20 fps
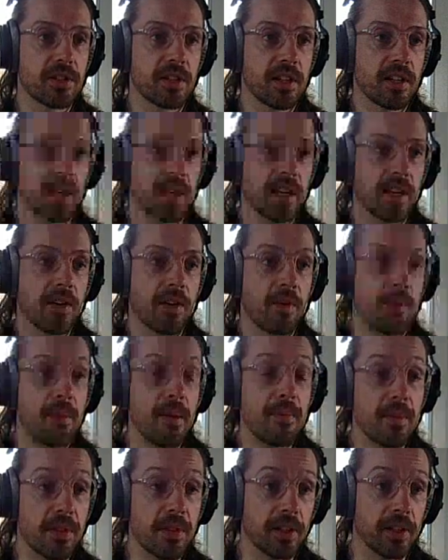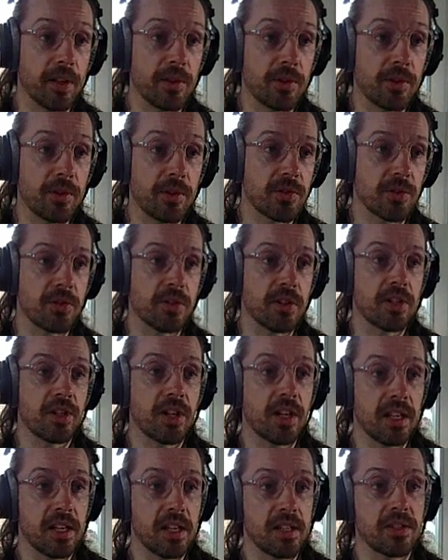And remember that local storage
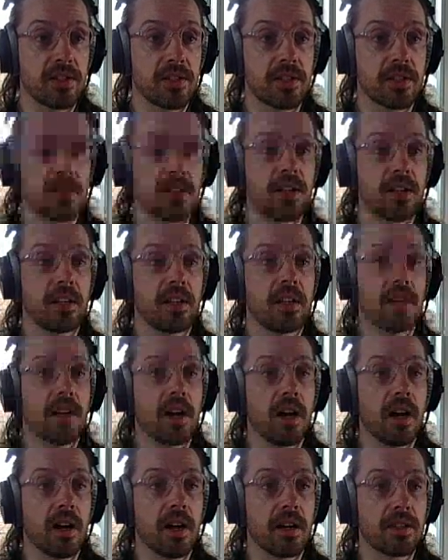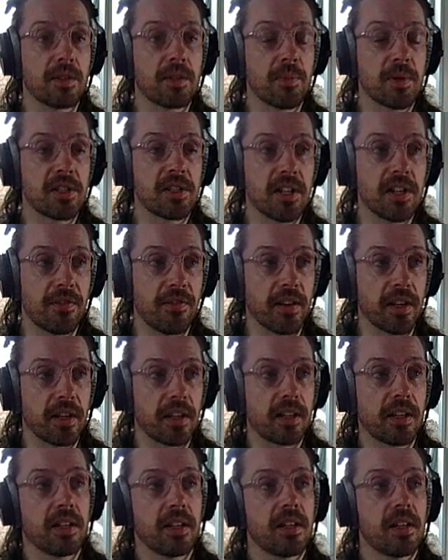is specific
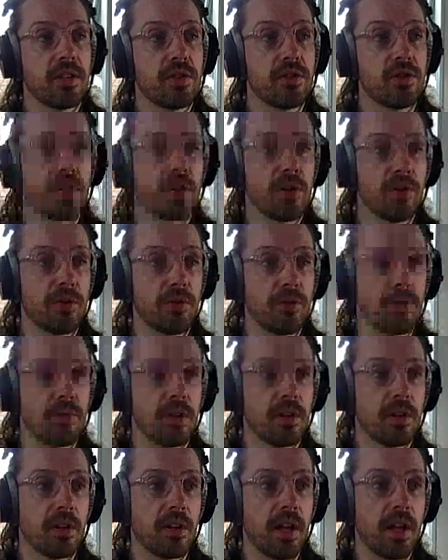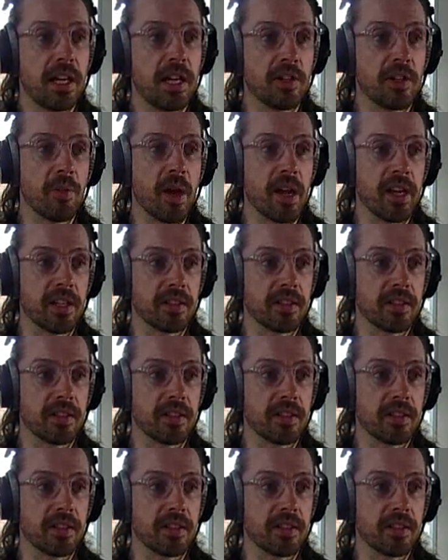to a domain.